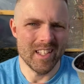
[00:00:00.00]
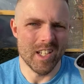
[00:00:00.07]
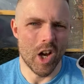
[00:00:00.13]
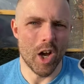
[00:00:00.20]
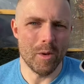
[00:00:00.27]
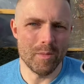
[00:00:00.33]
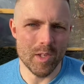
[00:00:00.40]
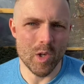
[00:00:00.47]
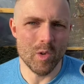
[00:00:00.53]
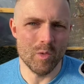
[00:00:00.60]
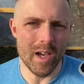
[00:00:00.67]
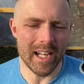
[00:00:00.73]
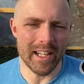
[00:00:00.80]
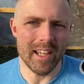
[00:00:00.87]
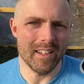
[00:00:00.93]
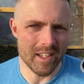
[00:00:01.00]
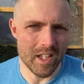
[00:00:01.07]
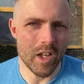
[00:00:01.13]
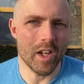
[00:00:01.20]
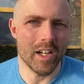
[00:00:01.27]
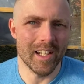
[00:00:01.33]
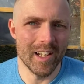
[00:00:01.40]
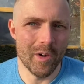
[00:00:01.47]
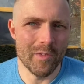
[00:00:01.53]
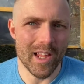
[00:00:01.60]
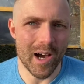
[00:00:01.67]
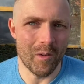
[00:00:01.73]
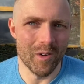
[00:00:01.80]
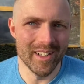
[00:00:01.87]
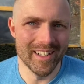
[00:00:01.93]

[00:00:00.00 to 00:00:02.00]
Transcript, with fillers: Thyme Dune Valley, I think you're going to love that